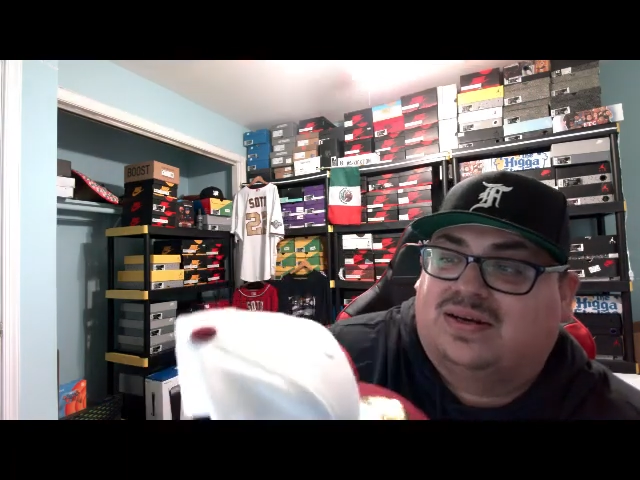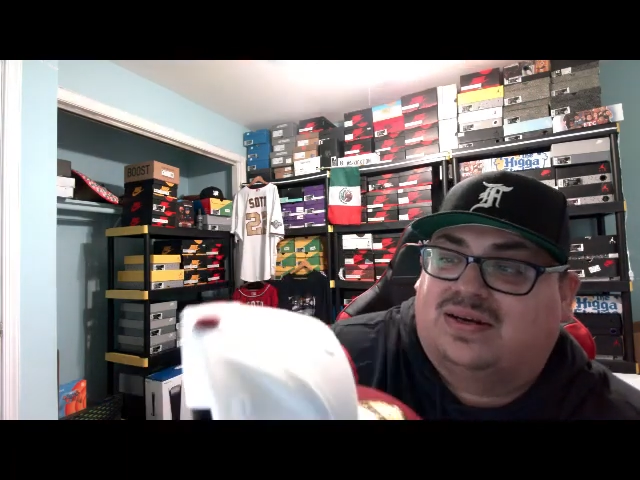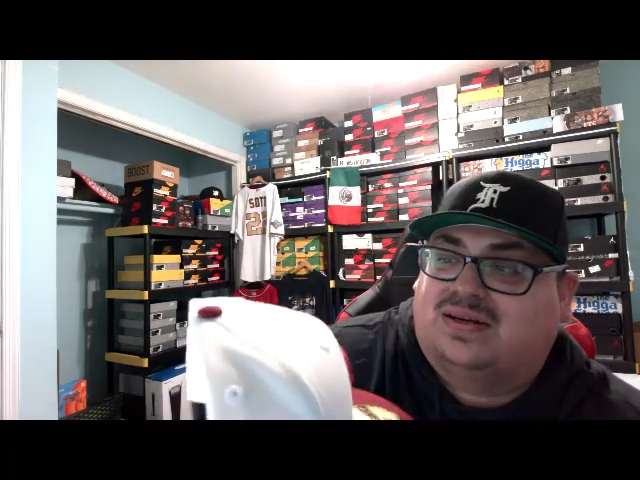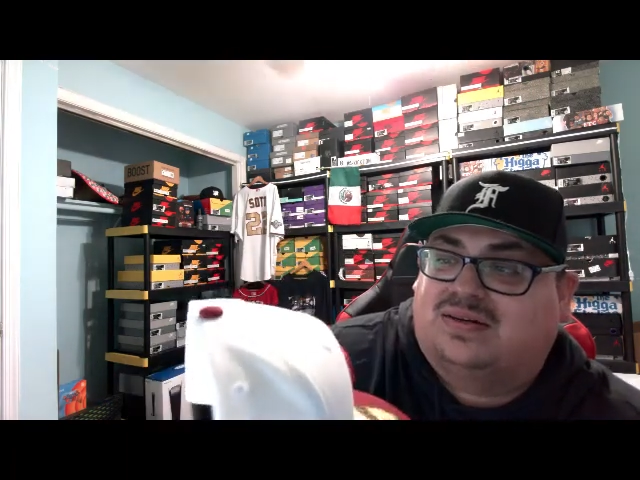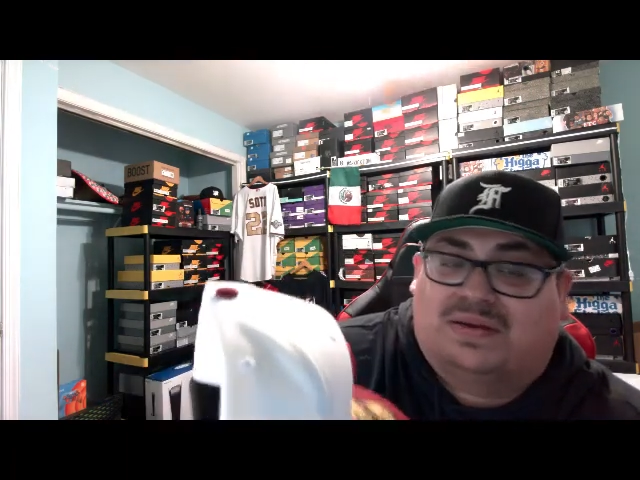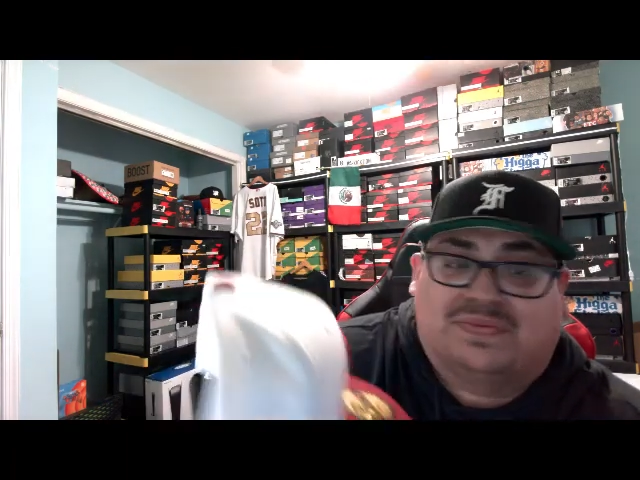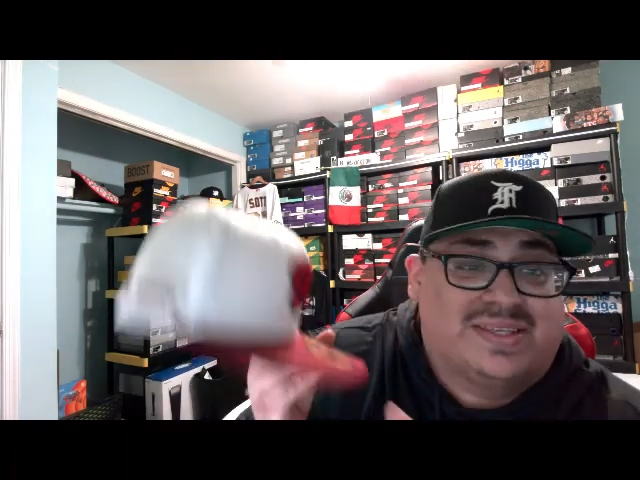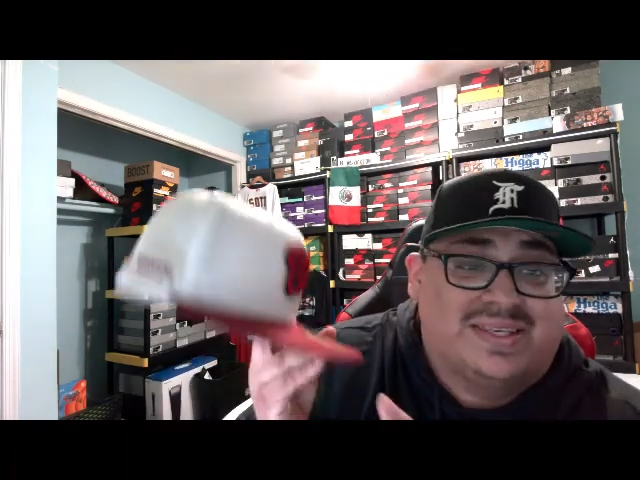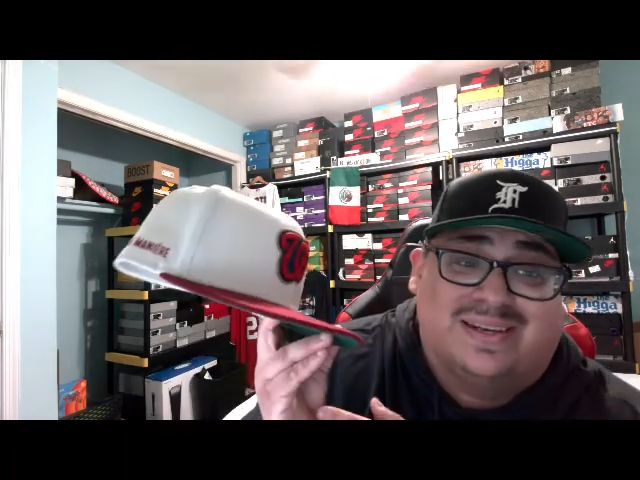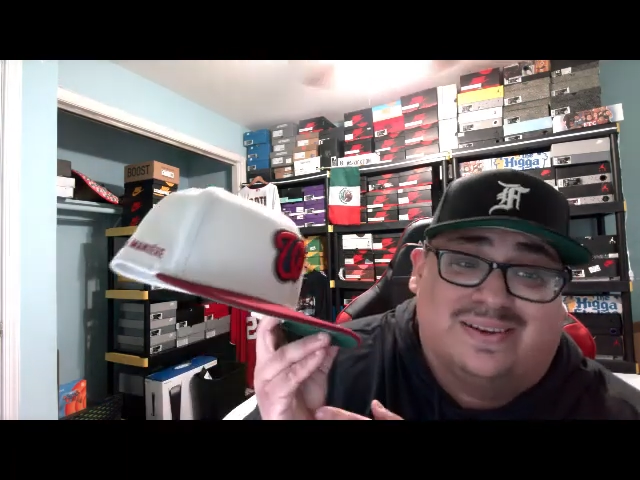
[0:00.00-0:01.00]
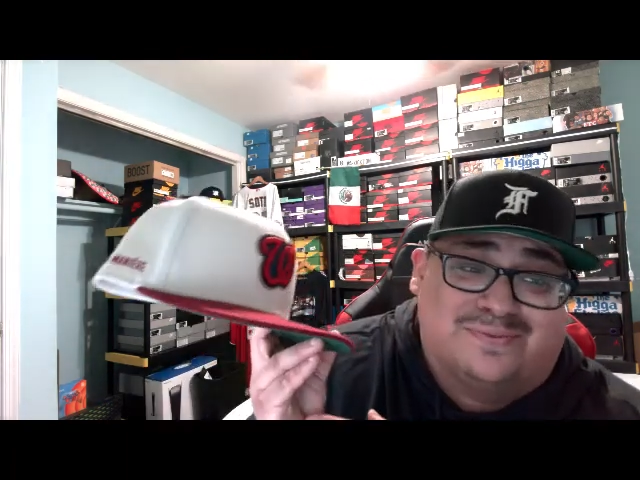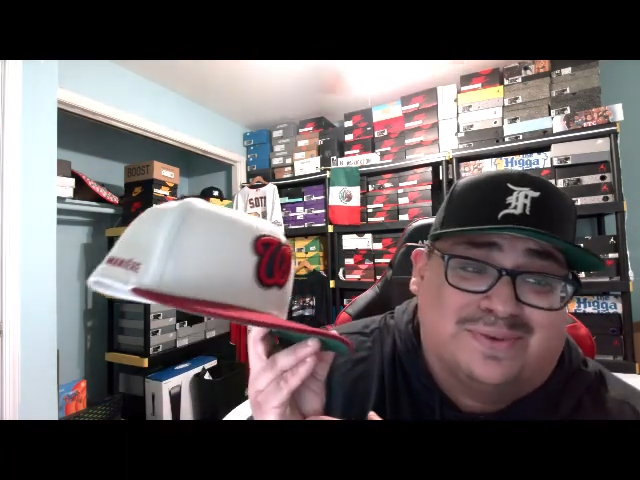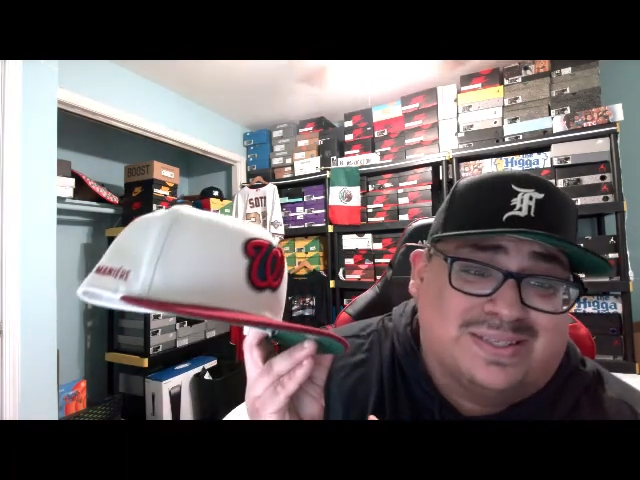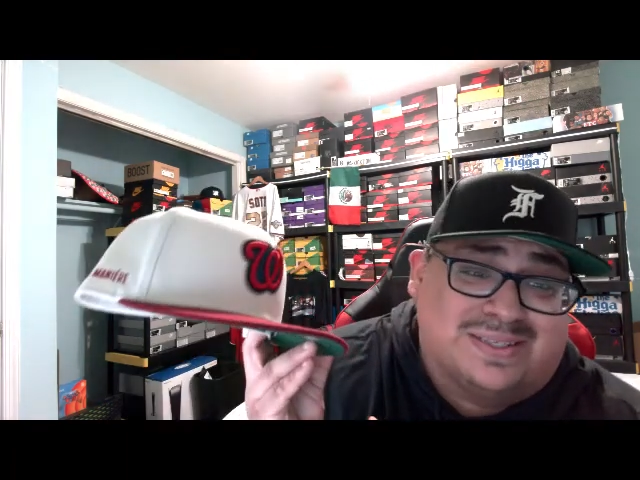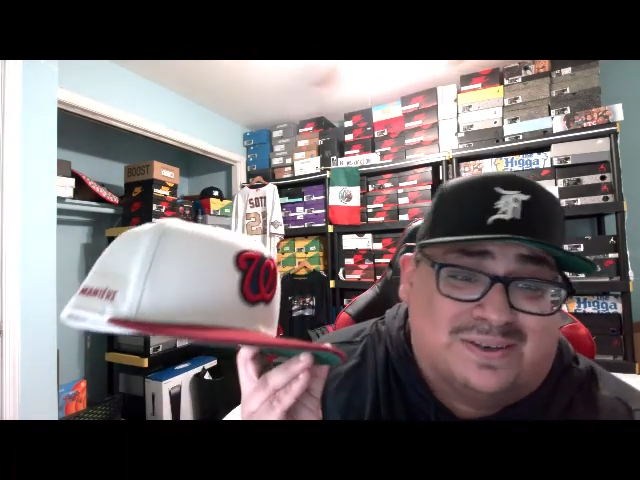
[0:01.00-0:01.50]
I've seen it
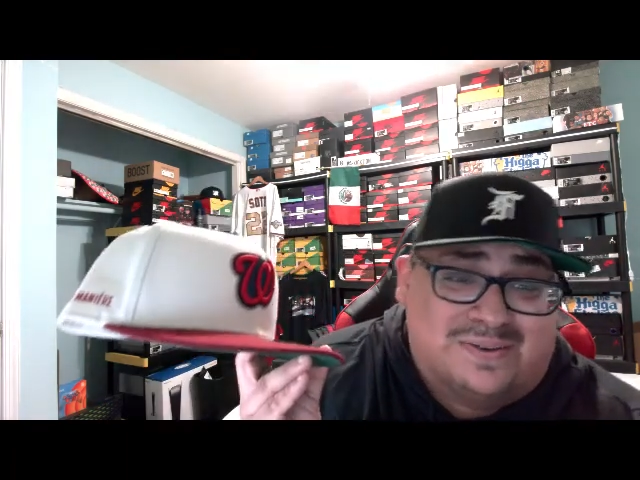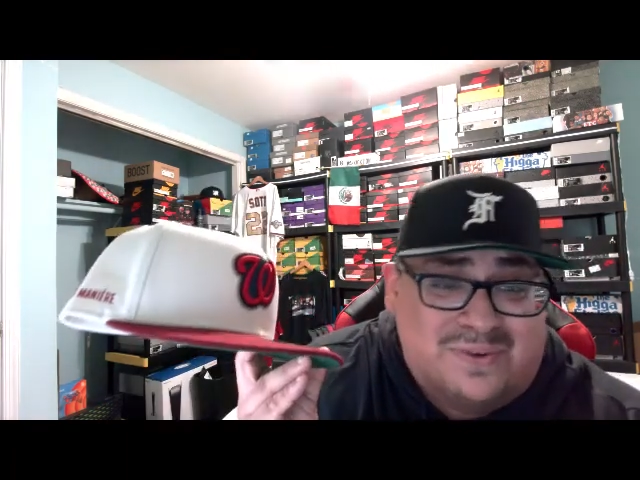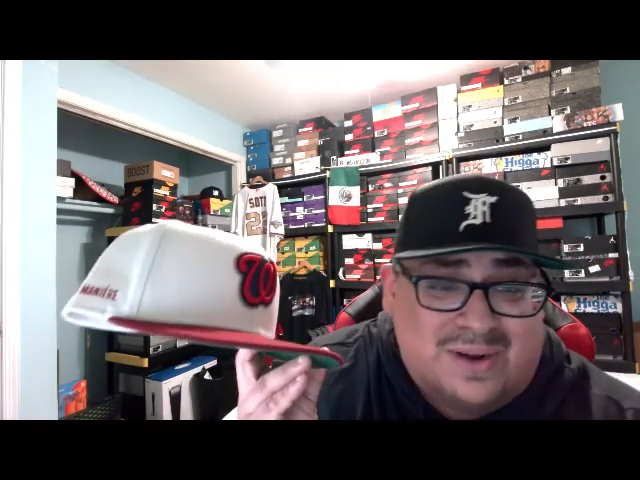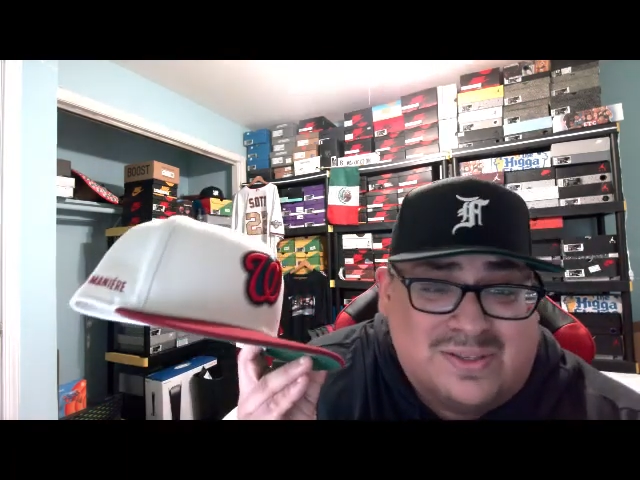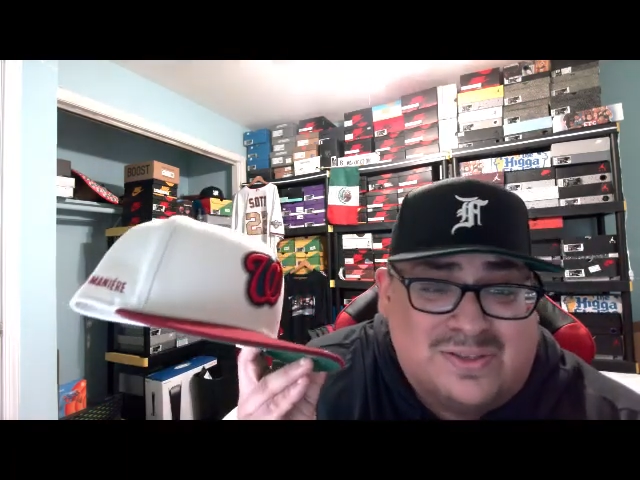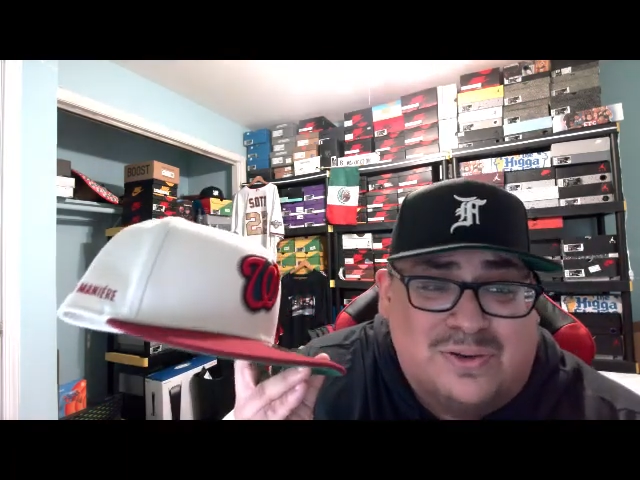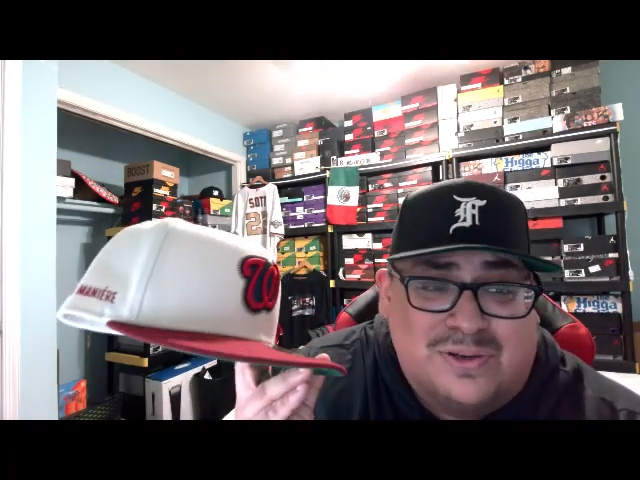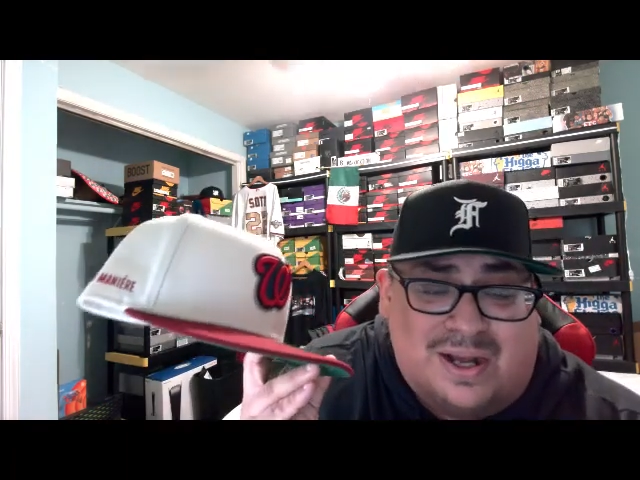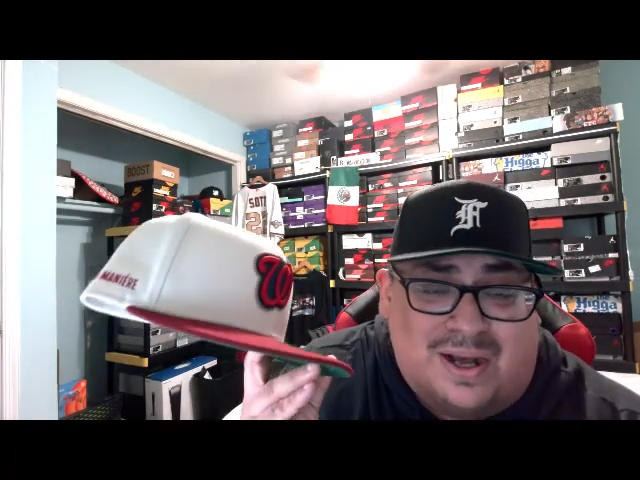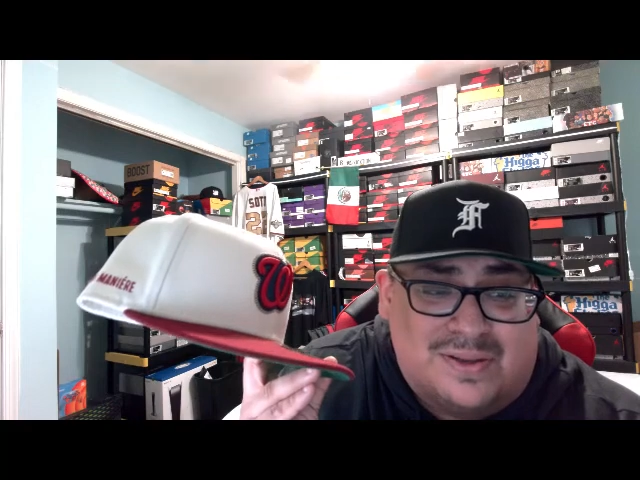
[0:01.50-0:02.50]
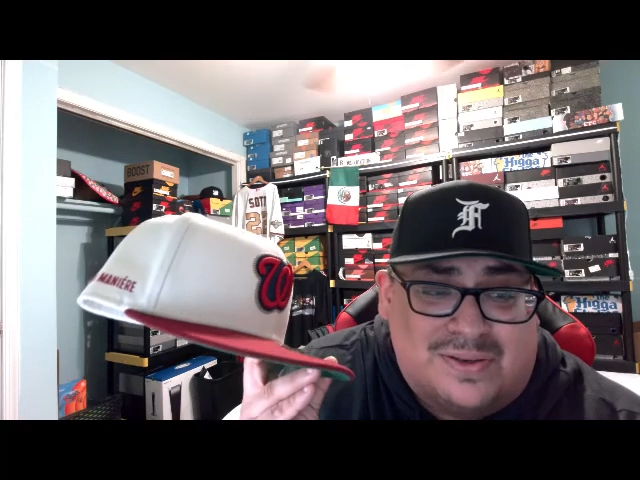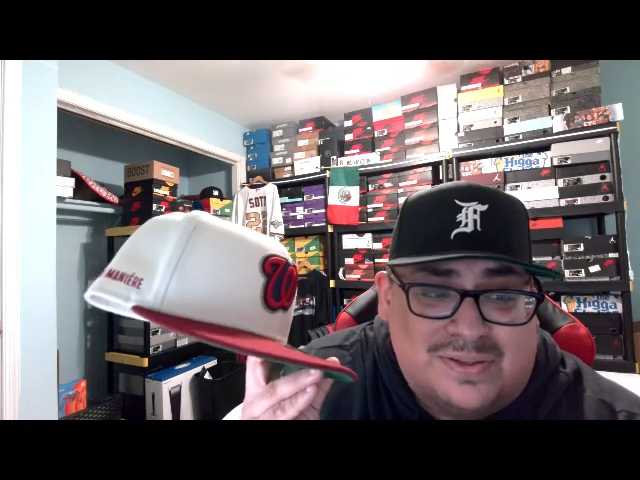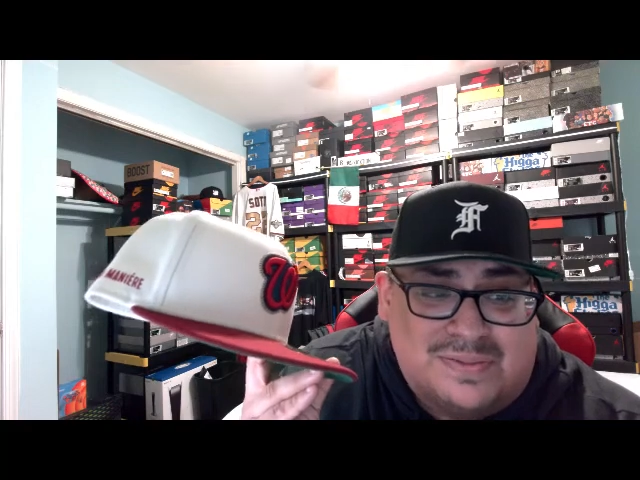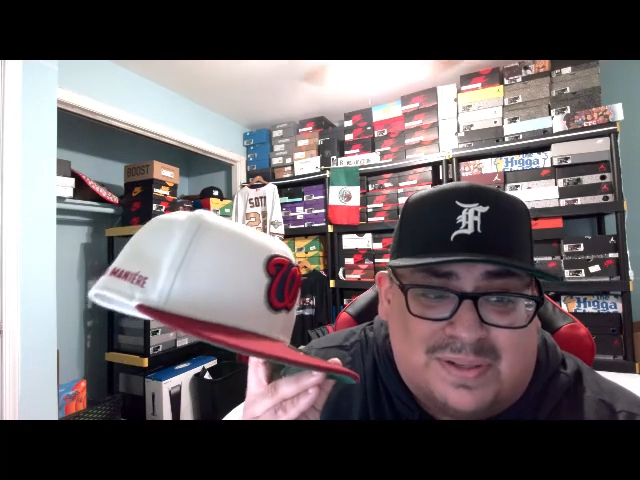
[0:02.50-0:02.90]
resell for like $200,